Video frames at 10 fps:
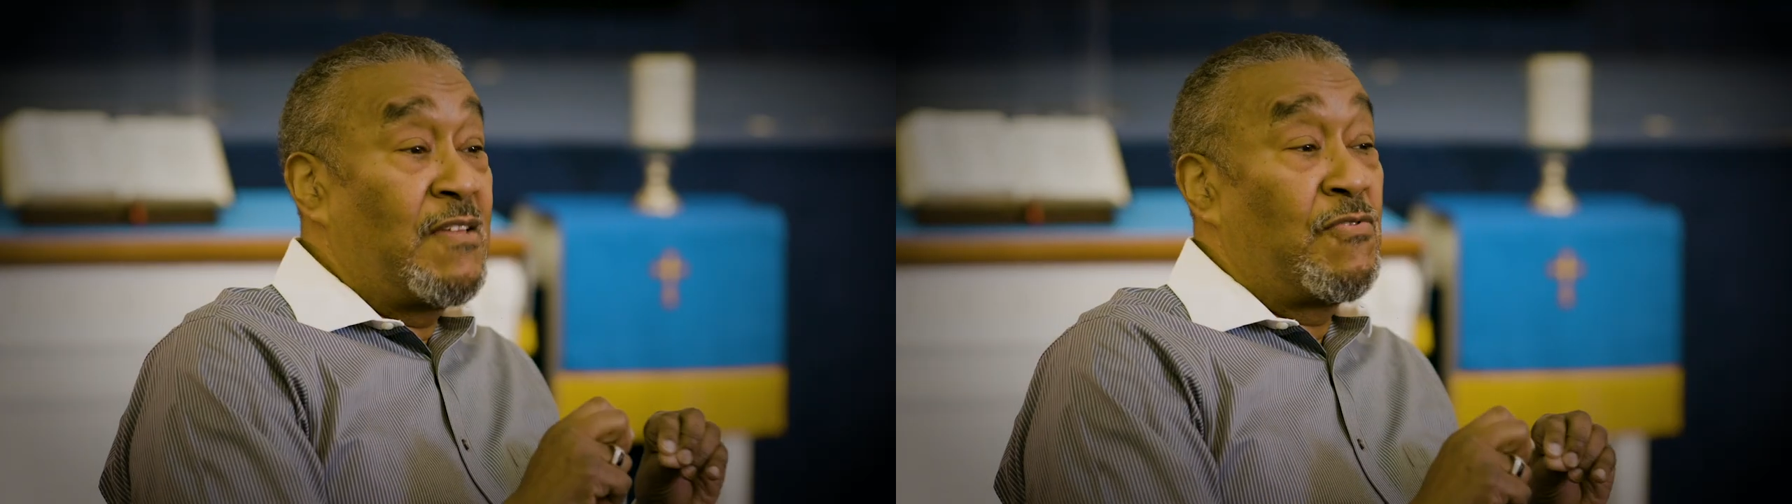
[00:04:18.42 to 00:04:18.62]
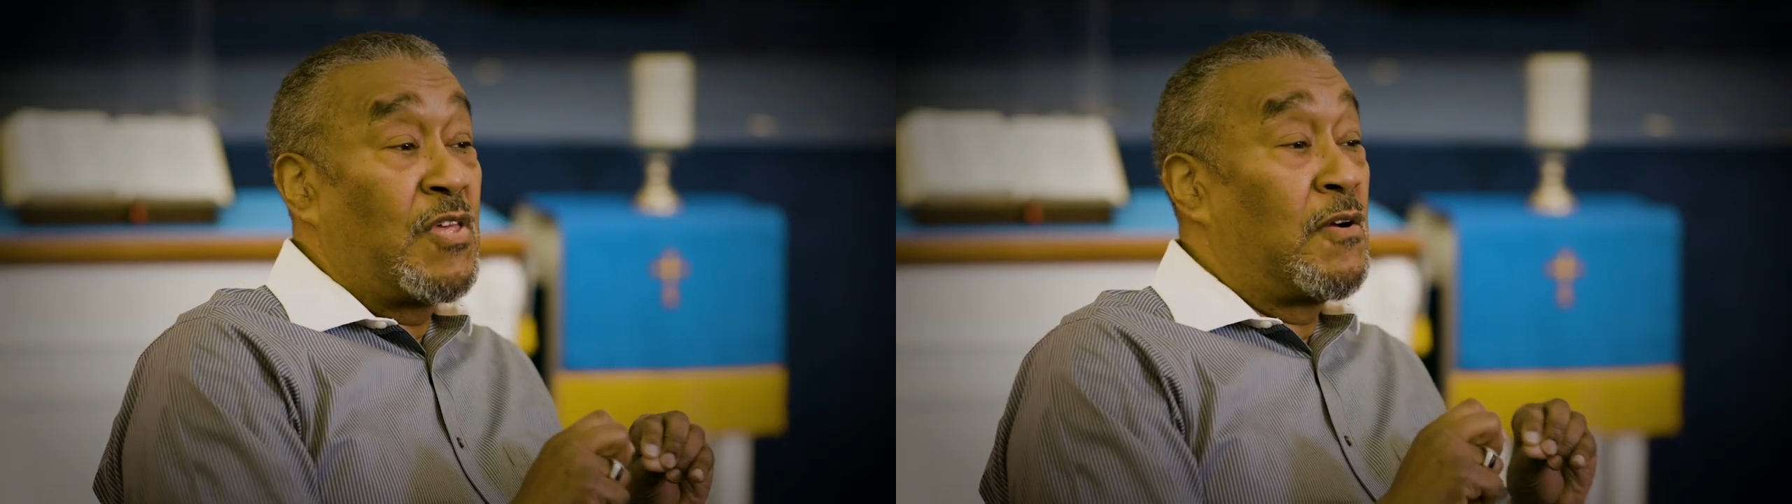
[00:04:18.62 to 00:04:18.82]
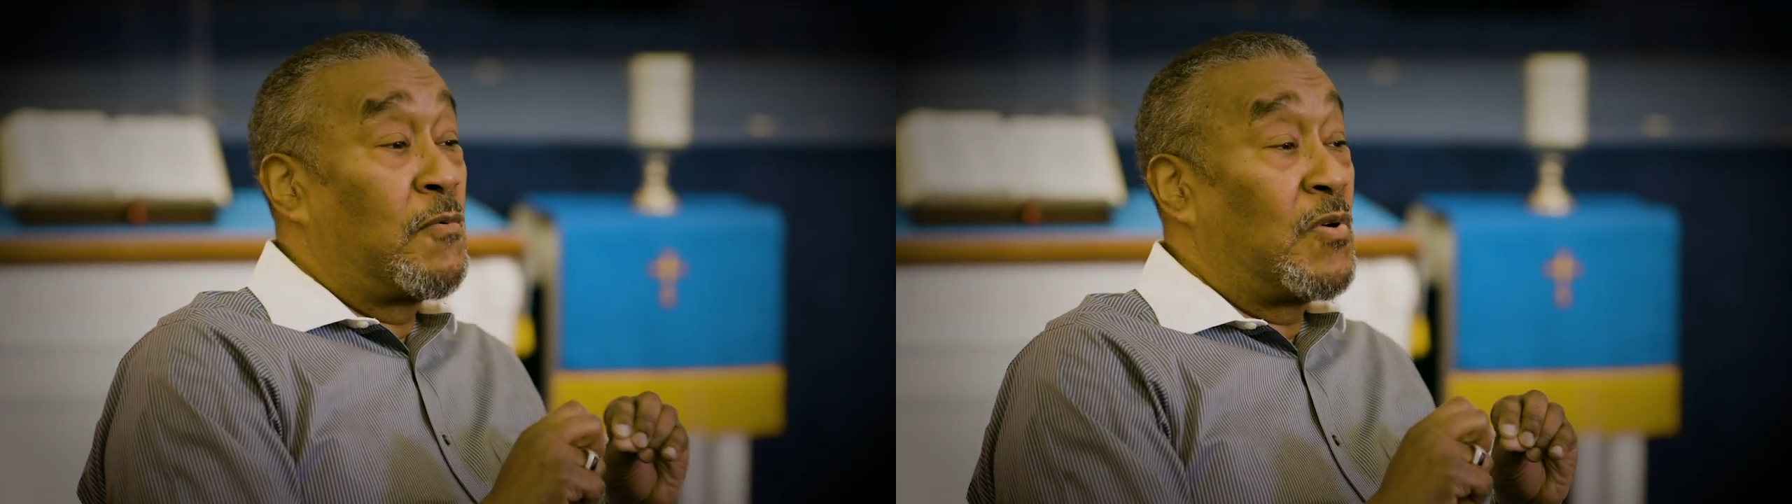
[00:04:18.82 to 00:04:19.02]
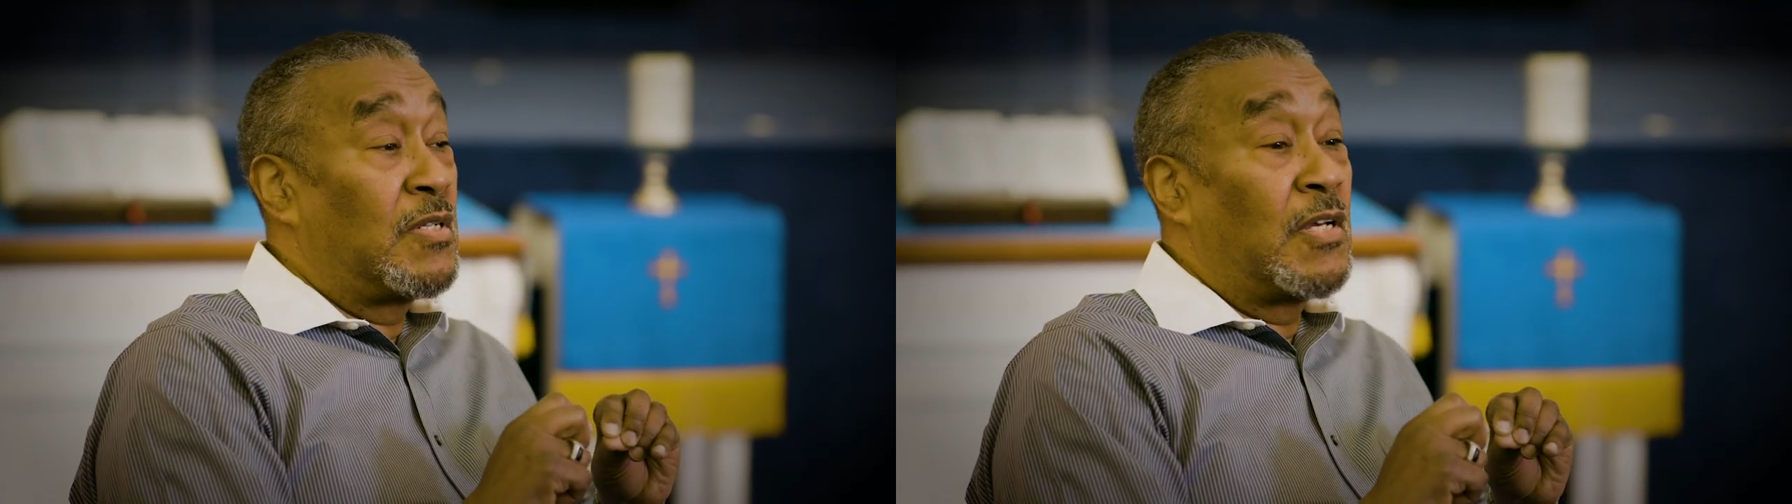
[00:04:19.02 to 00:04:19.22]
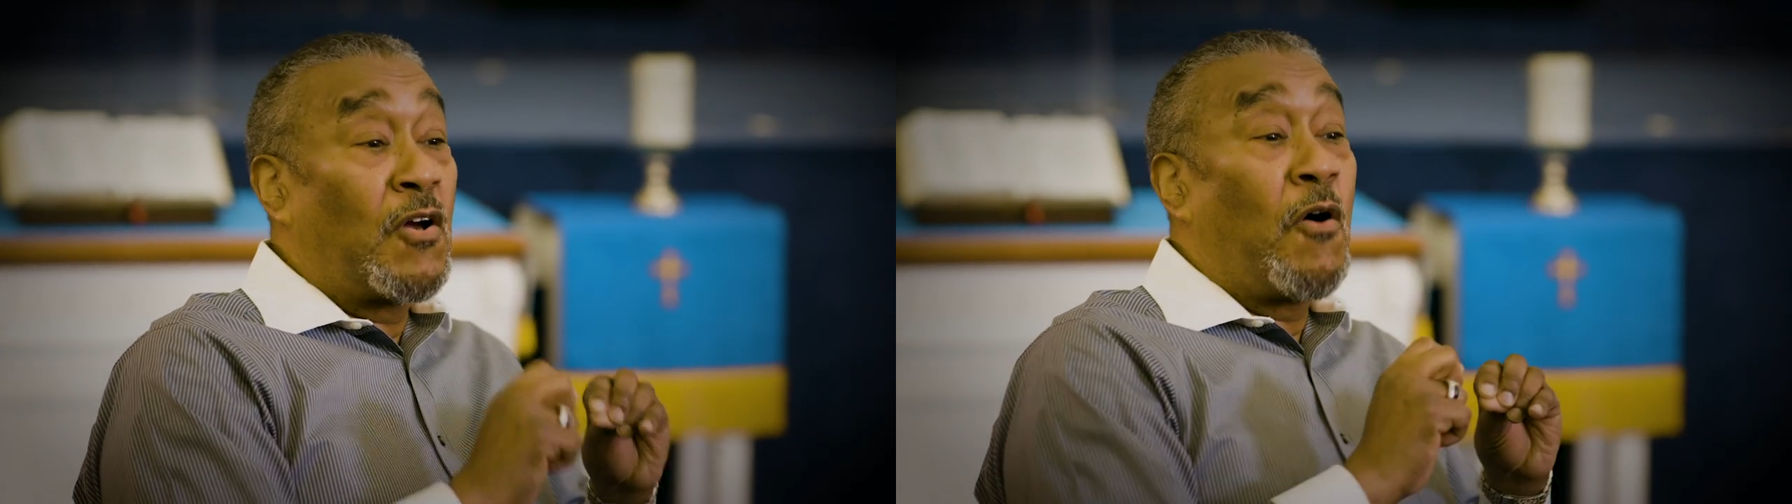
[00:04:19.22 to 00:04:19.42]
in there
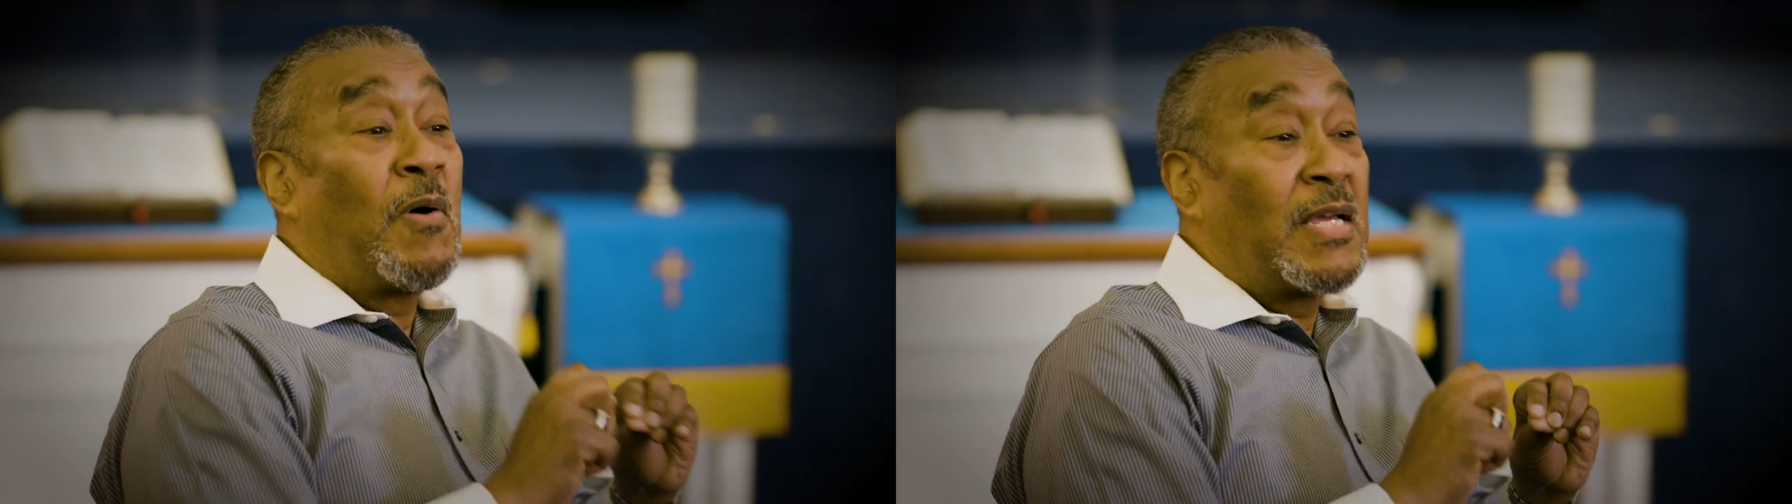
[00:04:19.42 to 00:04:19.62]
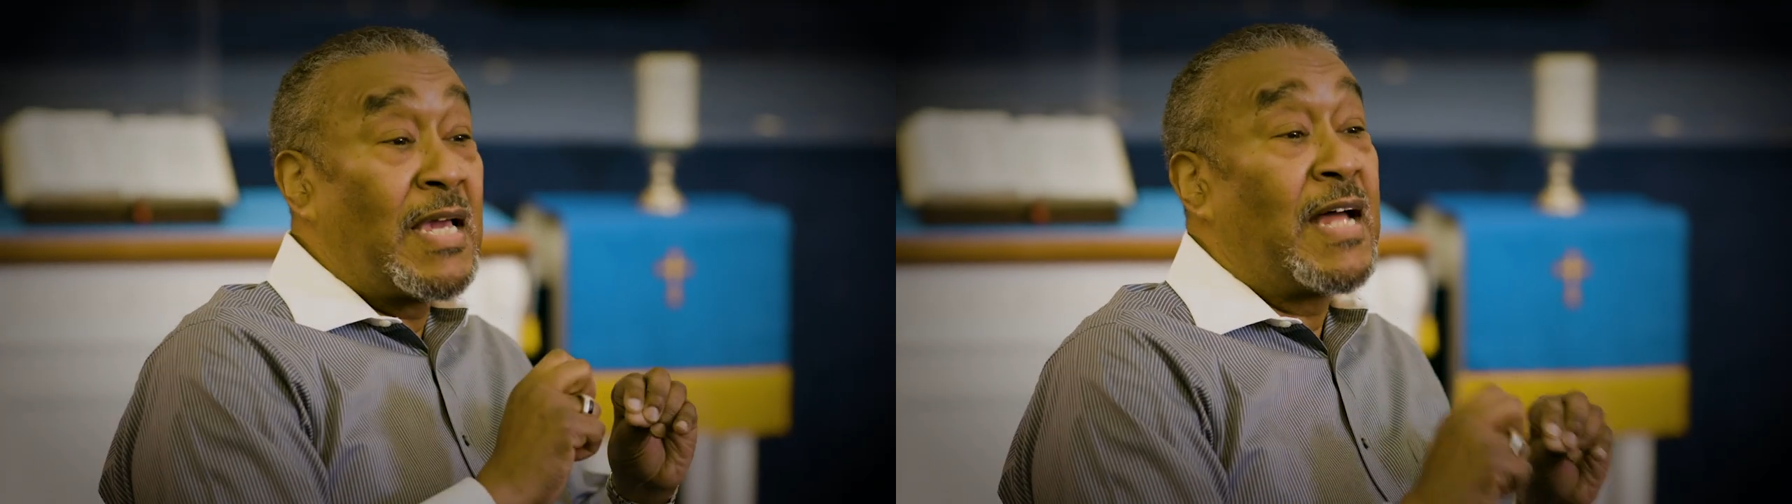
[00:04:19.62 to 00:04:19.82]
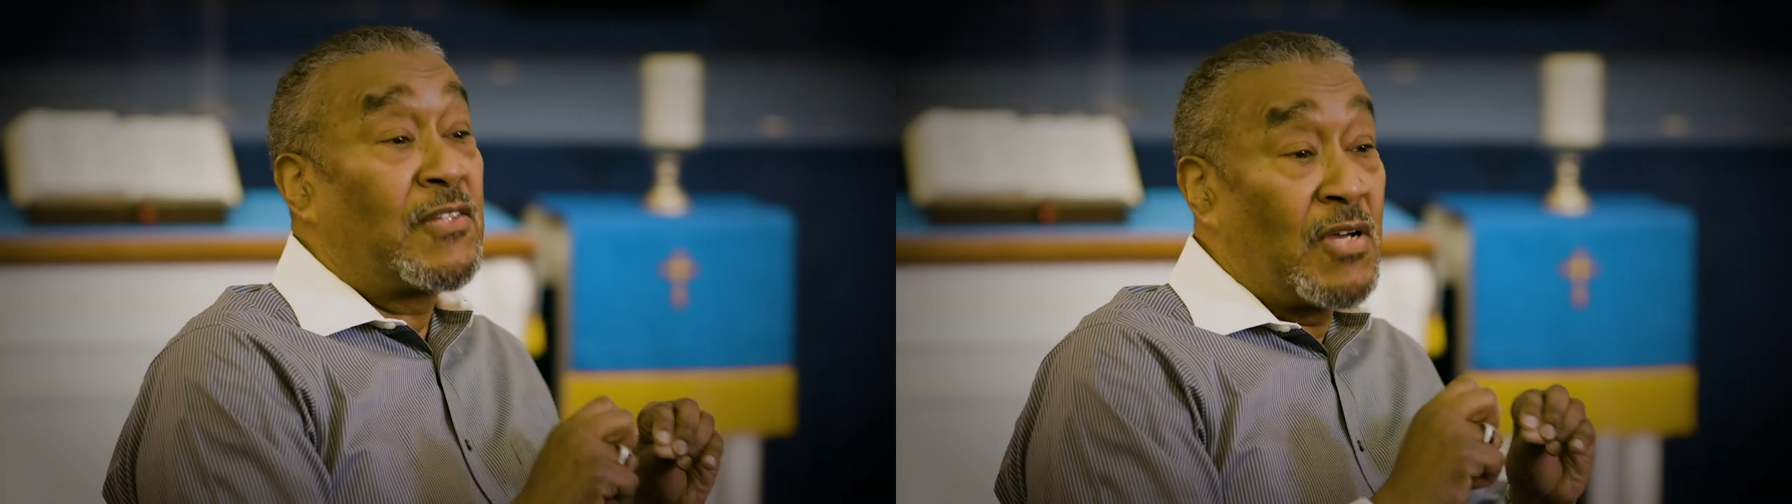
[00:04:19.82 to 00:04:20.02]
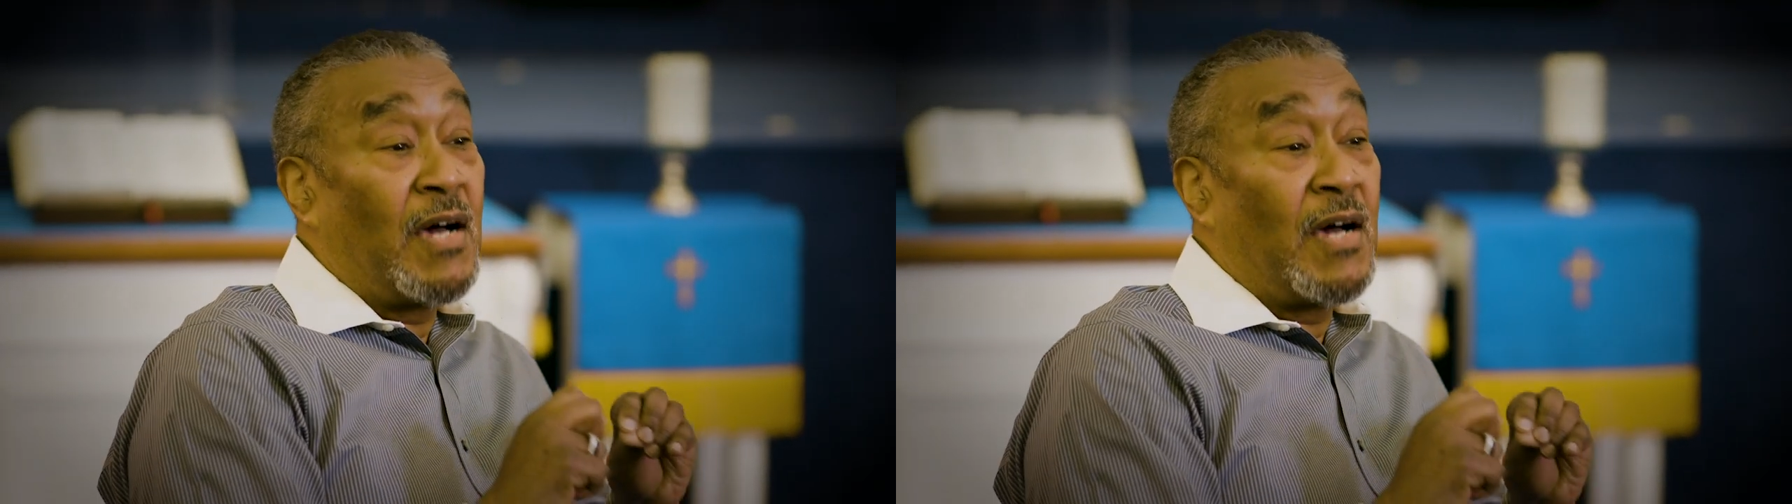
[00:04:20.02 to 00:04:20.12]
when the going got